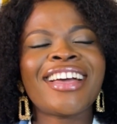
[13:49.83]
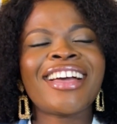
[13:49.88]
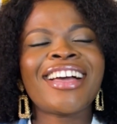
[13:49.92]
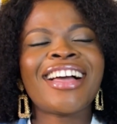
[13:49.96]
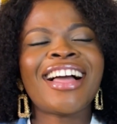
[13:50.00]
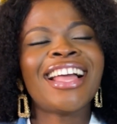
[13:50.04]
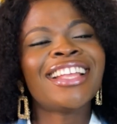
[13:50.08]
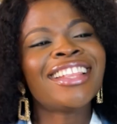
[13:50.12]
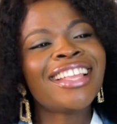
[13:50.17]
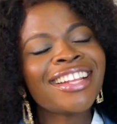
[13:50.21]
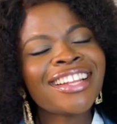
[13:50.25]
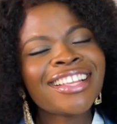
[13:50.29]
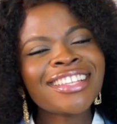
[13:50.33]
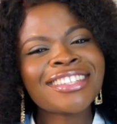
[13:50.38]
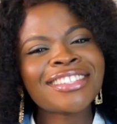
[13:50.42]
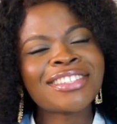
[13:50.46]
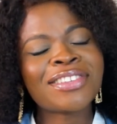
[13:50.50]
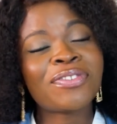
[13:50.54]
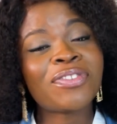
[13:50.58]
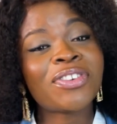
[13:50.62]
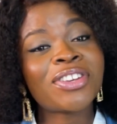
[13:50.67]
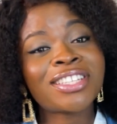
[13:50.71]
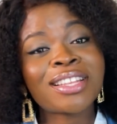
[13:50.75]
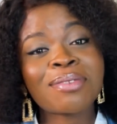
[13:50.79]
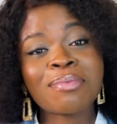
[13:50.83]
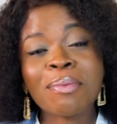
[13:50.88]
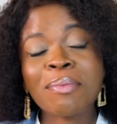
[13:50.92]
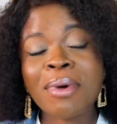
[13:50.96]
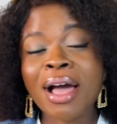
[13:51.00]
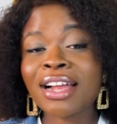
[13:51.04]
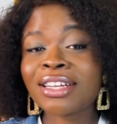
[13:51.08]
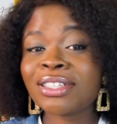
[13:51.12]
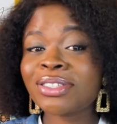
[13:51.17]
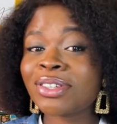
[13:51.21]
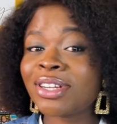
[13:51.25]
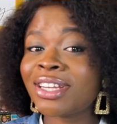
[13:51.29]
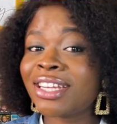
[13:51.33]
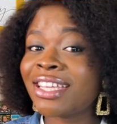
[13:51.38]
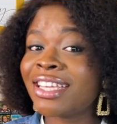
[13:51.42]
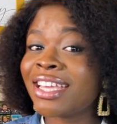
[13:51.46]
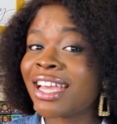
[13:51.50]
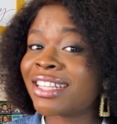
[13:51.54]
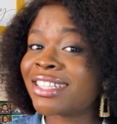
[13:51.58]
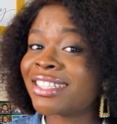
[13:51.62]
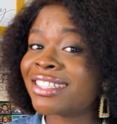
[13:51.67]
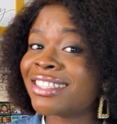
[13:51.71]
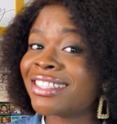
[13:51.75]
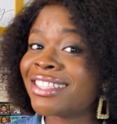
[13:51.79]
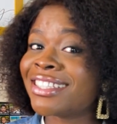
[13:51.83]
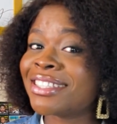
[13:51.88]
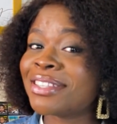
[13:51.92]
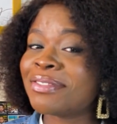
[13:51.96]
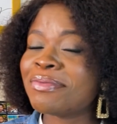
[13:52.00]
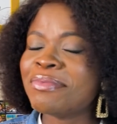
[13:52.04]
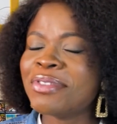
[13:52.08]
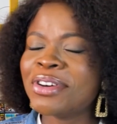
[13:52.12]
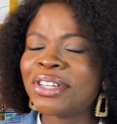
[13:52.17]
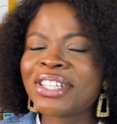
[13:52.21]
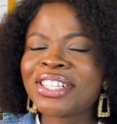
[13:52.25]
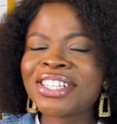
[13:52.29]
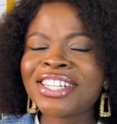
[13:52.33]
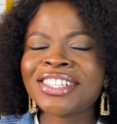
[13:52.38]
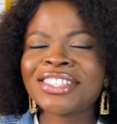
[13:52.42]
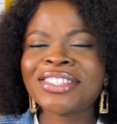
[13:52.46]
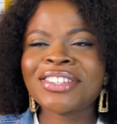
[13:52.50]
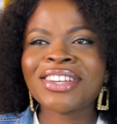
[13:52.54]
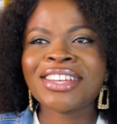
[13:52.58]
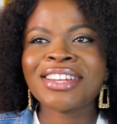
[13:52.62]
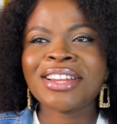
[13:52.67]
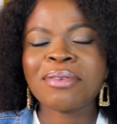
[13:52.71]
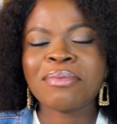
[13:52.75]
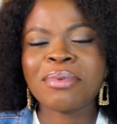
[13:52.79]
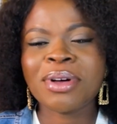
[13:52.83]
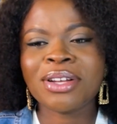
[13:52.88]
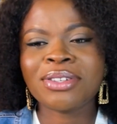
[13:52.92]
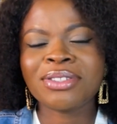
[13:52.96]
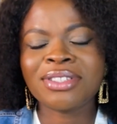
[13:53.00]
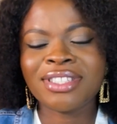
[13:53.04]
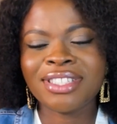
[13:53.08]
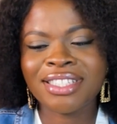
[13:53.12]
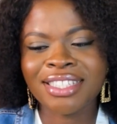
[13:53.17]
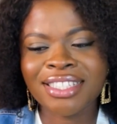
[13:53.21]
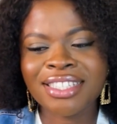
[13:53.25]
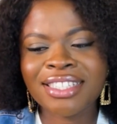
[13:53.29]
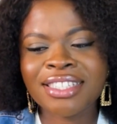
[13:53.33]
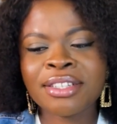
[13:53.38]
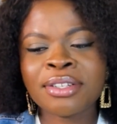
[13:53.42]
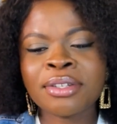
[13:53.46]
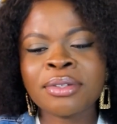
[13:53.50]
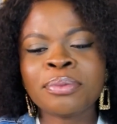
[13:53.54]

I think this is the first time I'm actually getting this emotional talking about this.